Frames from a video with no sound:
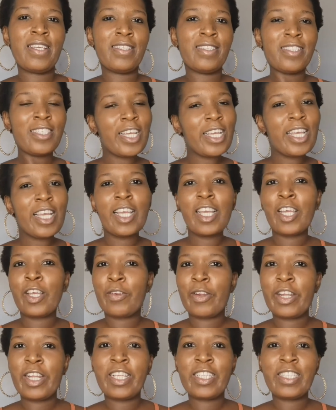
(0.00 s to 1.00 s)
Checking
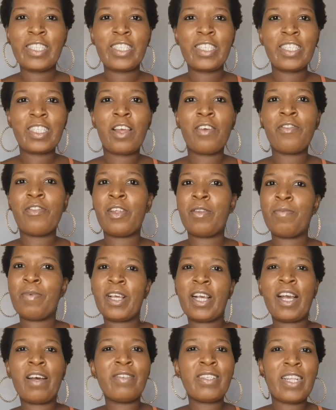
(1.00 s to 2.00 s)
ingredients and stuff, it
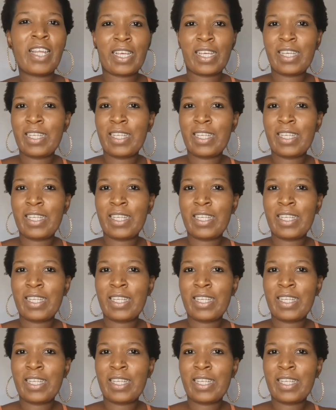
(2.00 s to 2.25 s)
becomes like